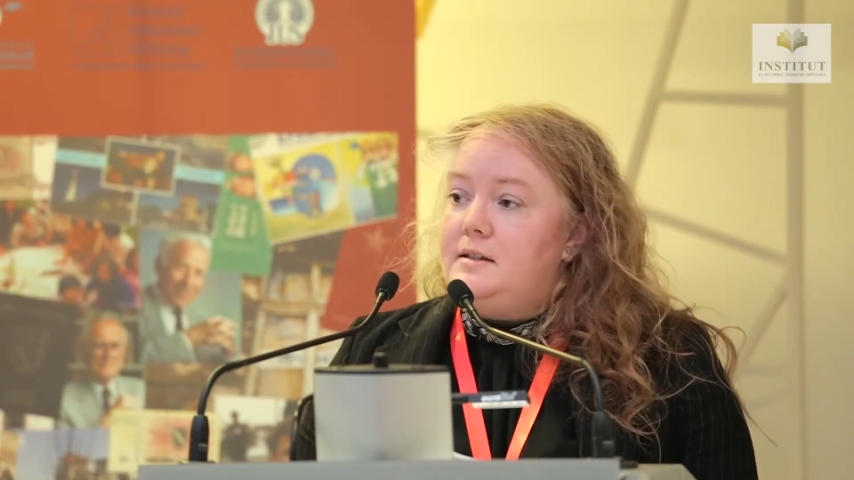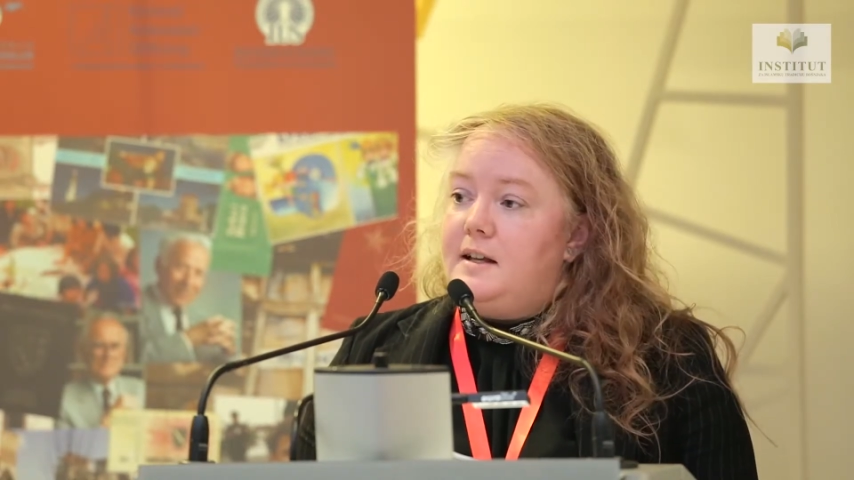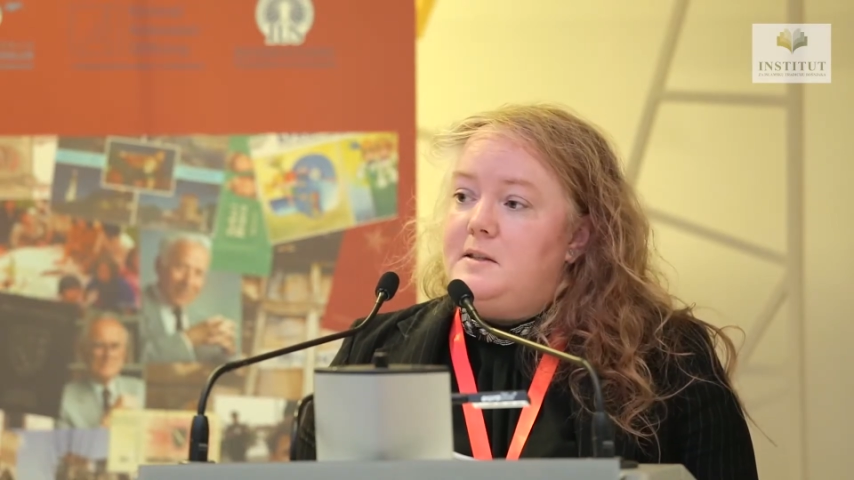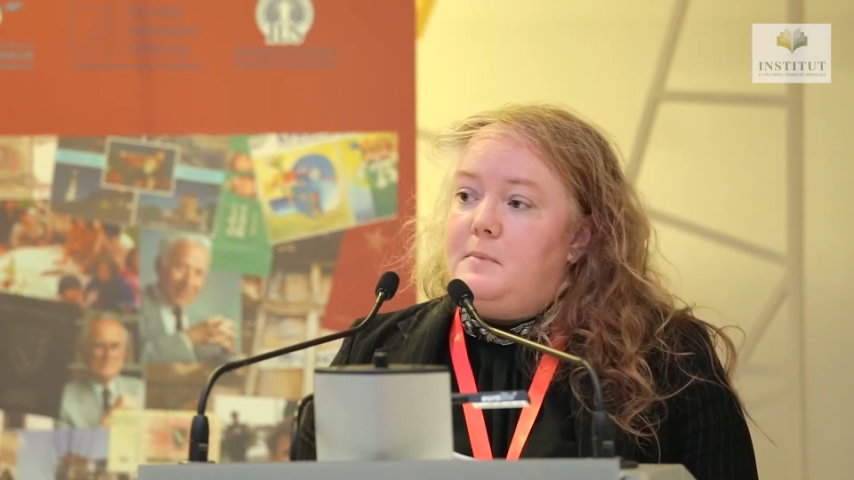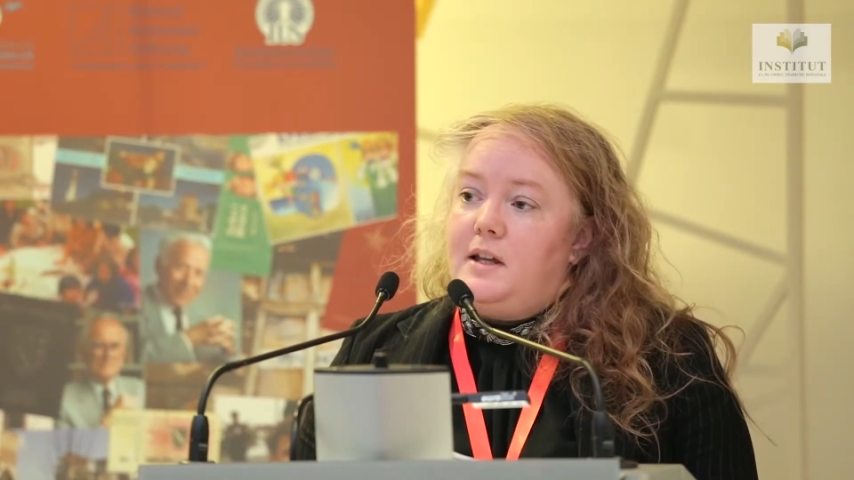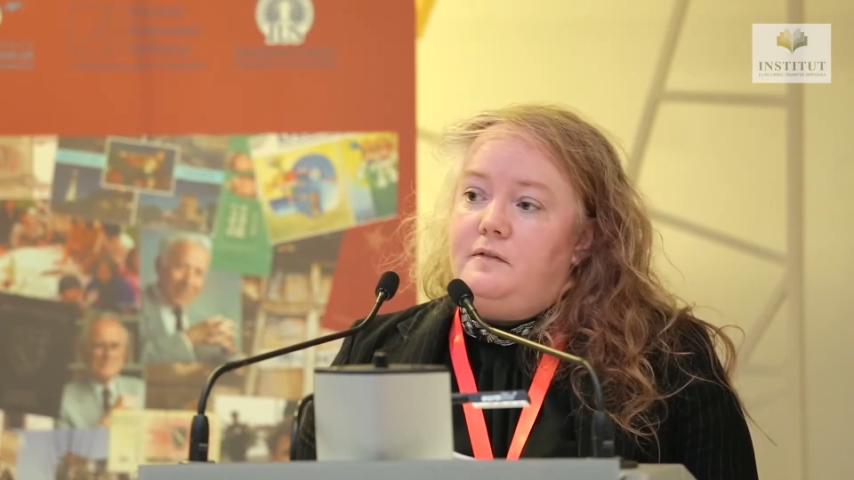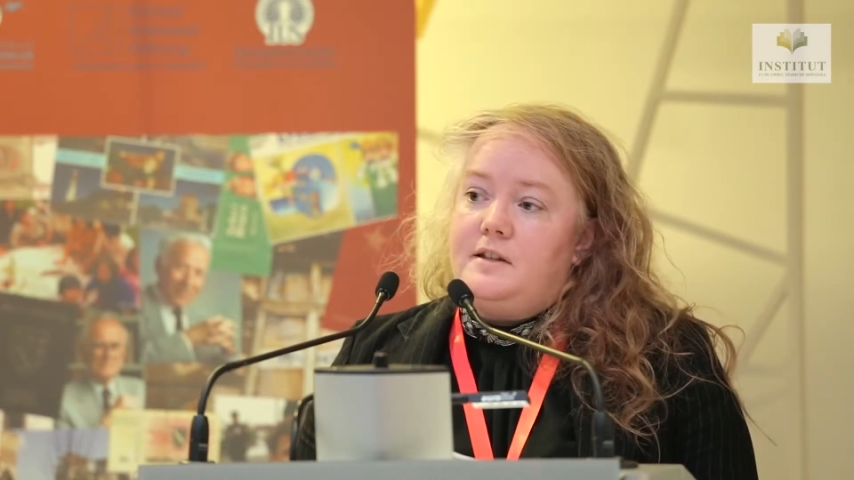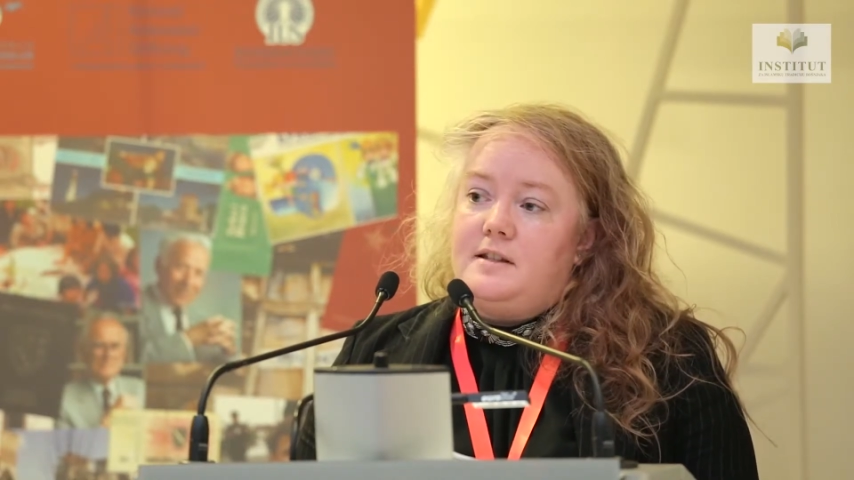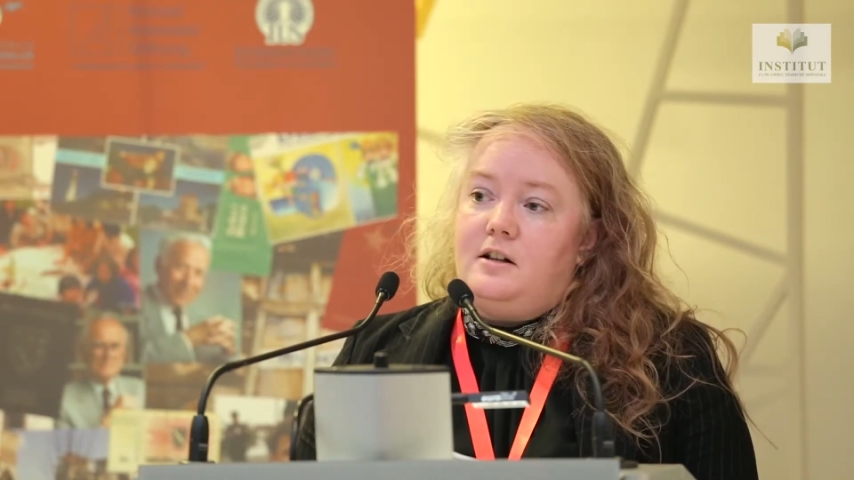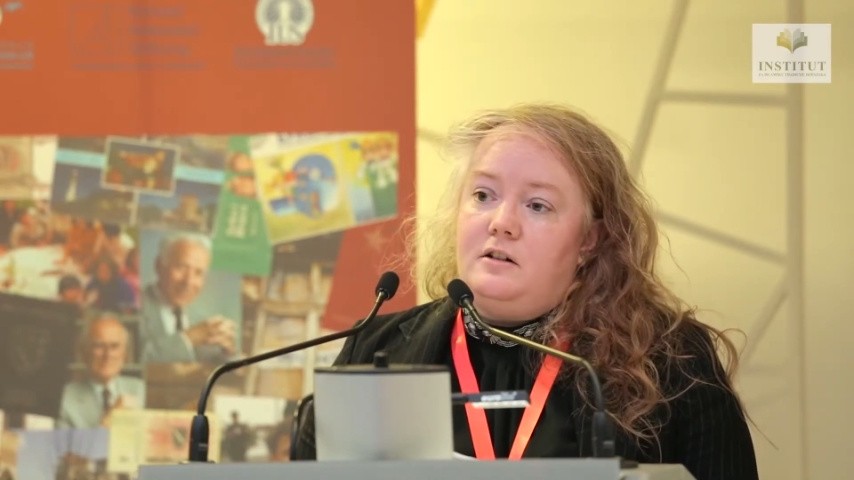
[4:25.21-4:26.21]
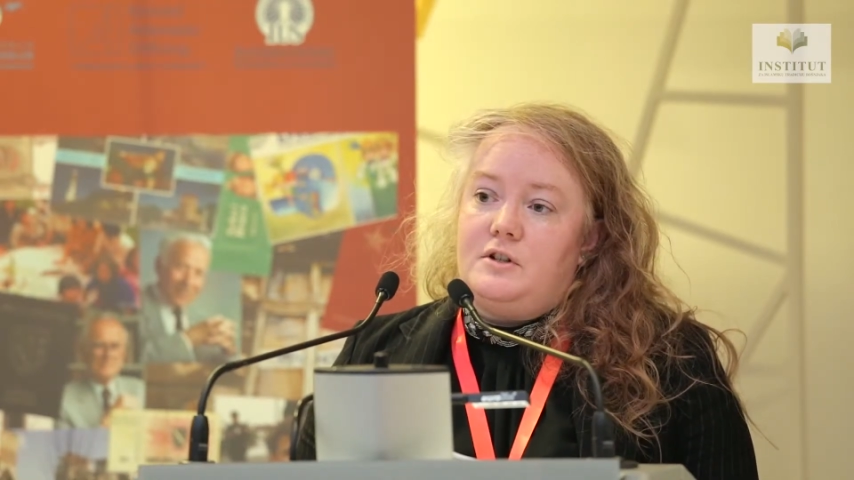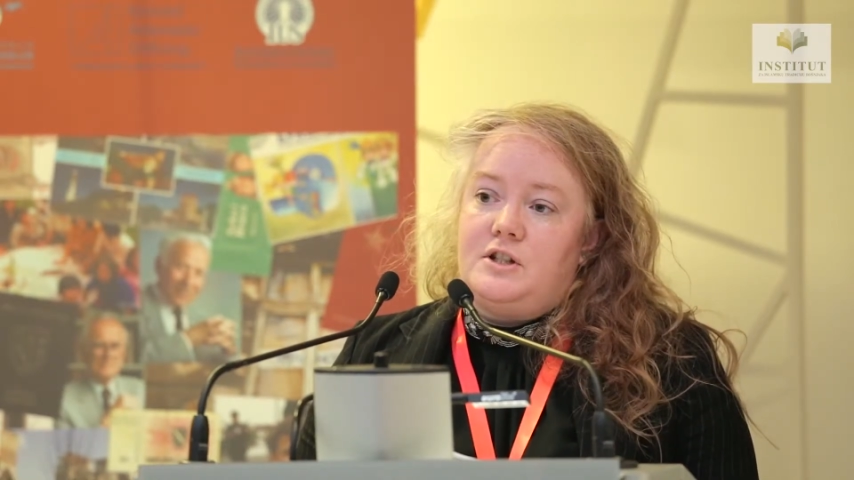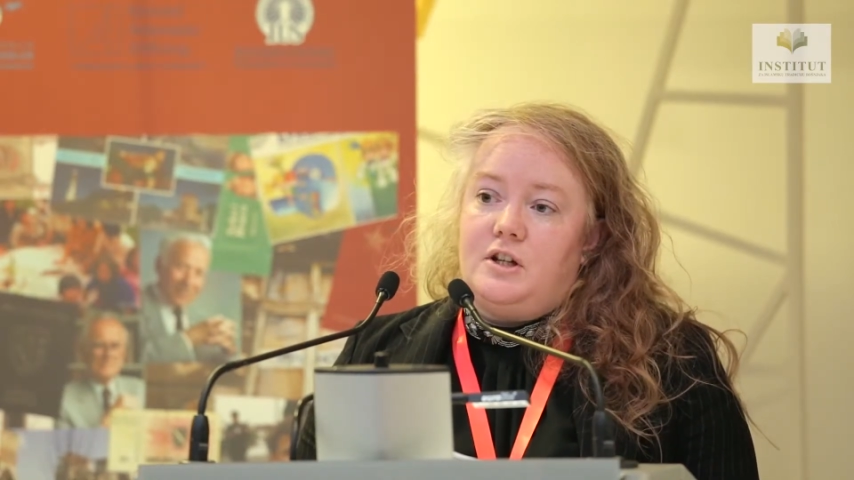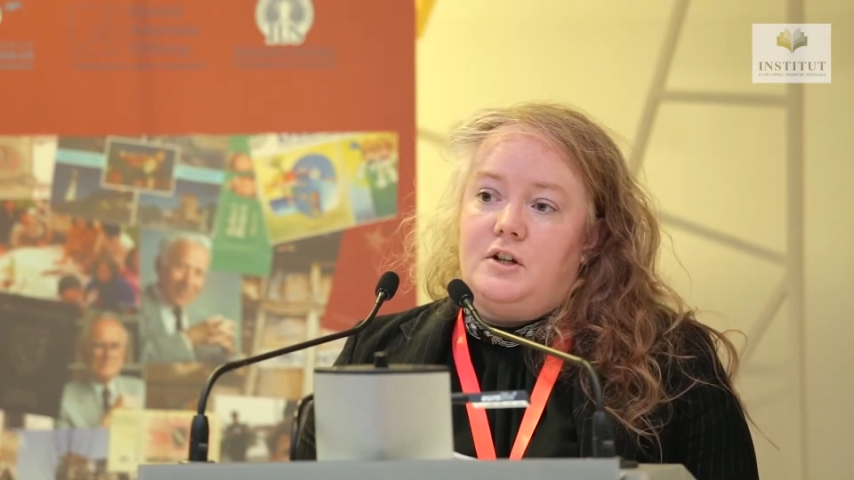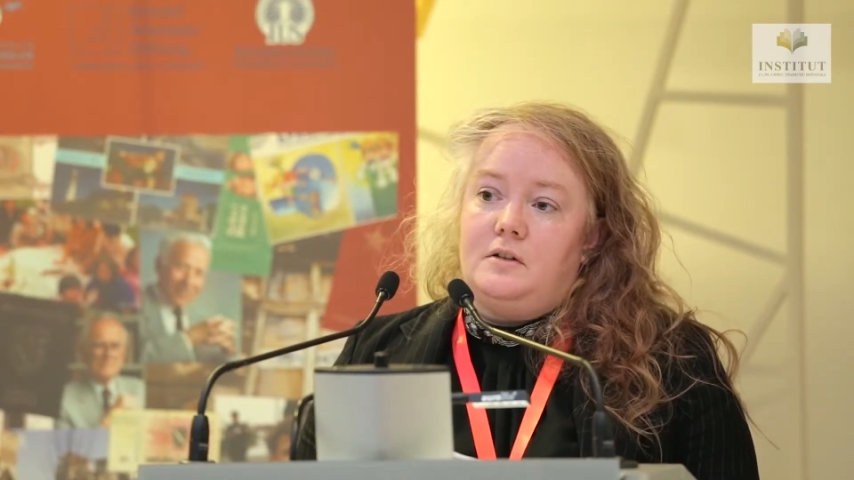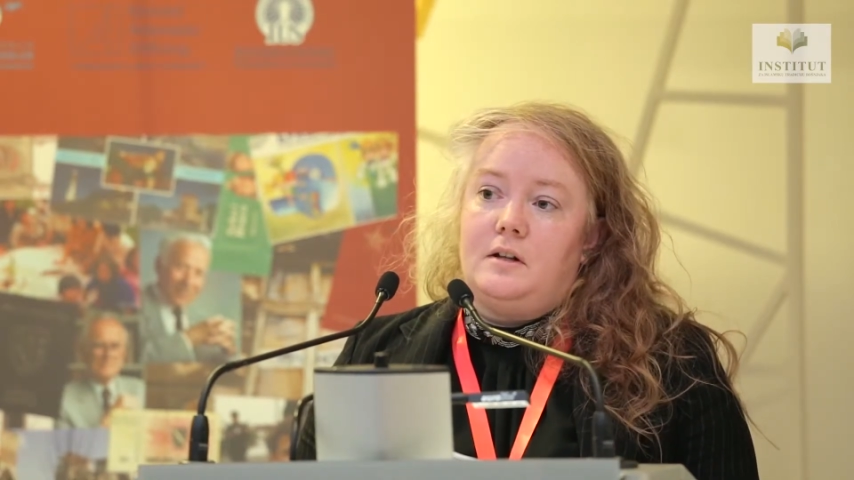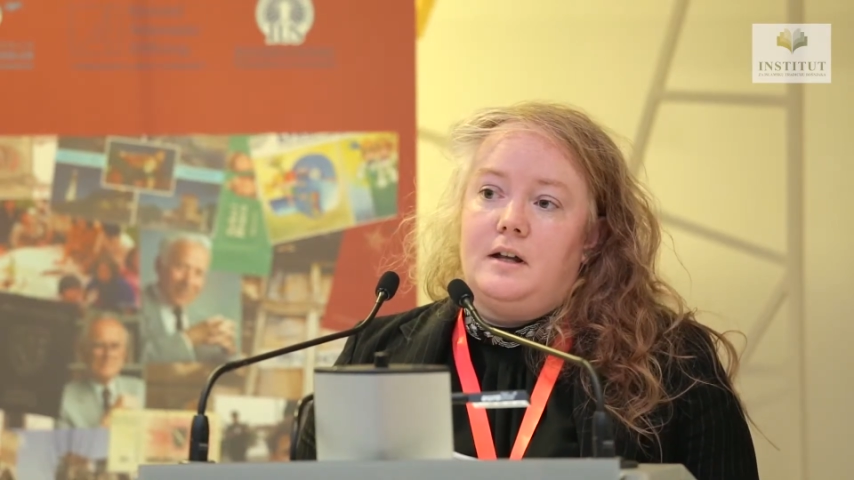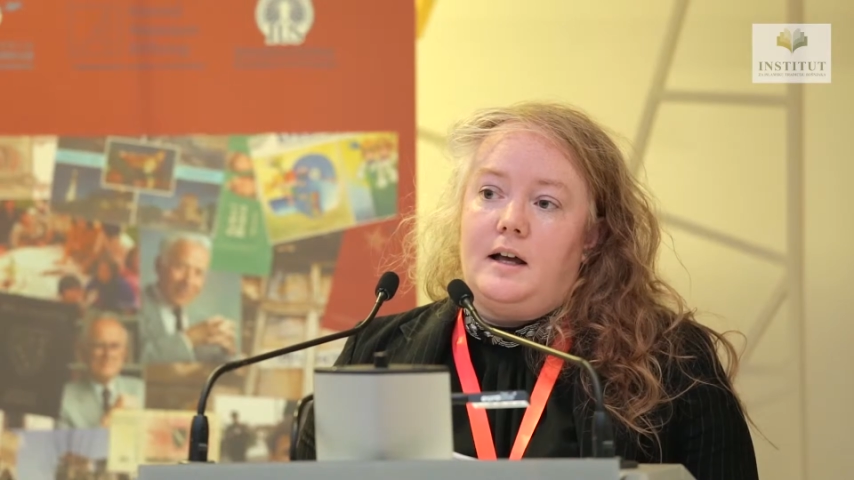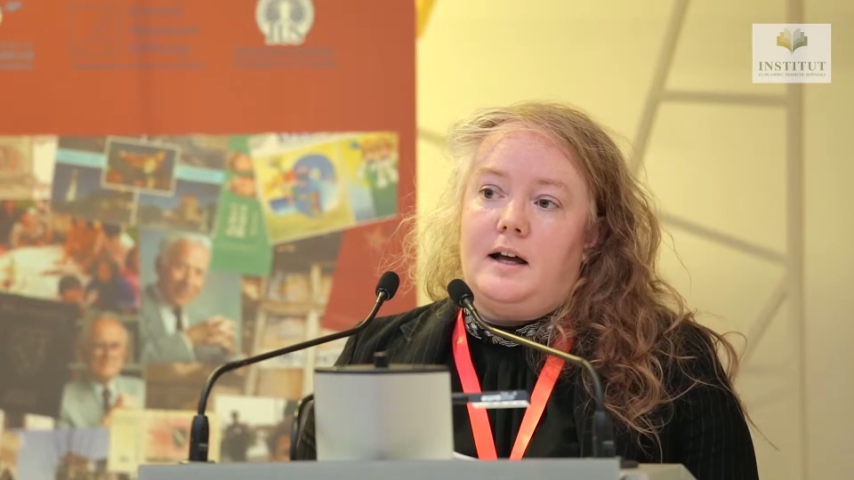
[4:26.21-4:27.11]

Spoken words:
does make physical return